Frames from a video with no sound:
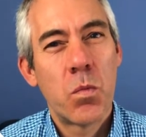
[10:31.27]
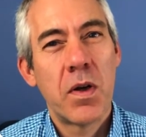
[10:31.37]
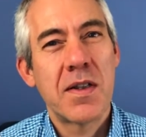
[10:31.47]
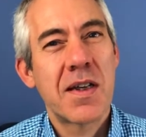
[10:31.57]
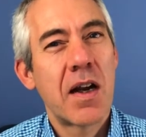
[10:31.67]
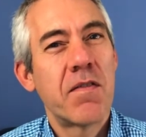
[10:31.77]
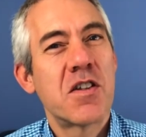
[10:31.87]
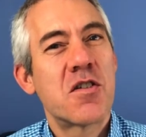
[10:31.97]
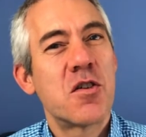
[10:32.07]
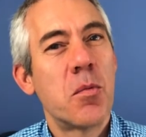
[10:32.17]
it's kind of a
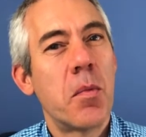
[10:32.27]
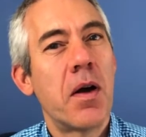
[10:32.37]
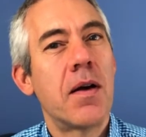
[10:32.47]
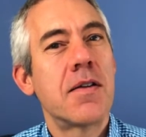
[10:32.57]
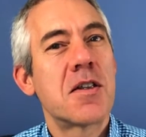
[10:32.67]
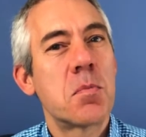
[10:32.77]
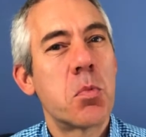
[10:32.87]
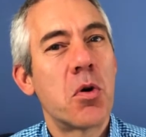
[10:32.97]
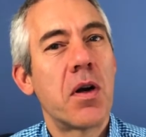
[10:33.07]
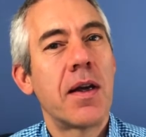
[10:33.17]
summer,
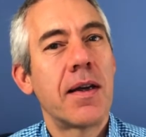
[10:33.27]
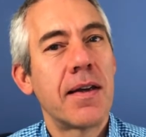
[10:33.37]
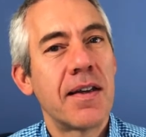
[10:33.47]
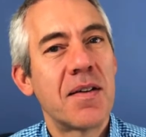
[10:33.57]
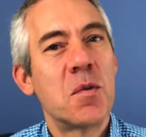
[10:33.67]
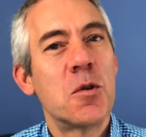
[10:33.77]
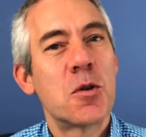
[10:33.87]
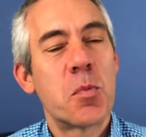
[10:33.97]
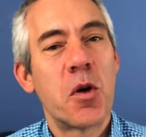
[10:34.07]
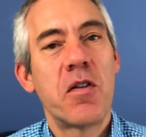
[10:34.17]
spring
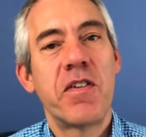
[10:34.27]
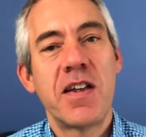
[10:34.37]
waterproof.